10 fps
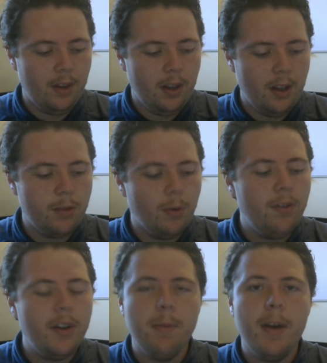it's one
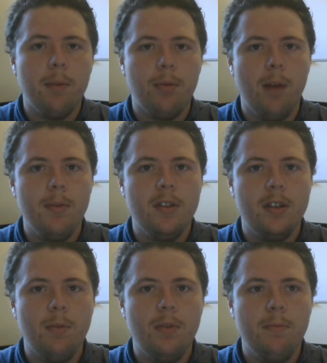thing to make a promise to
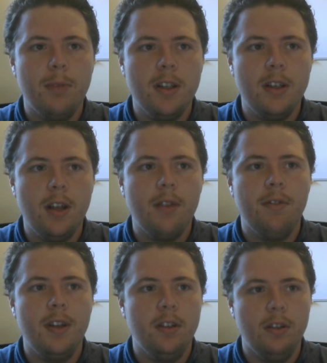someone, but it's another
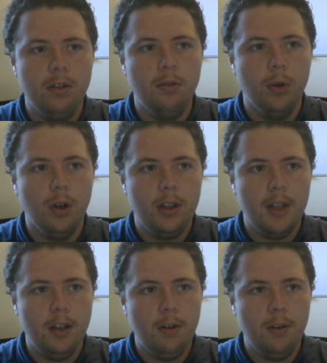thing to do work that you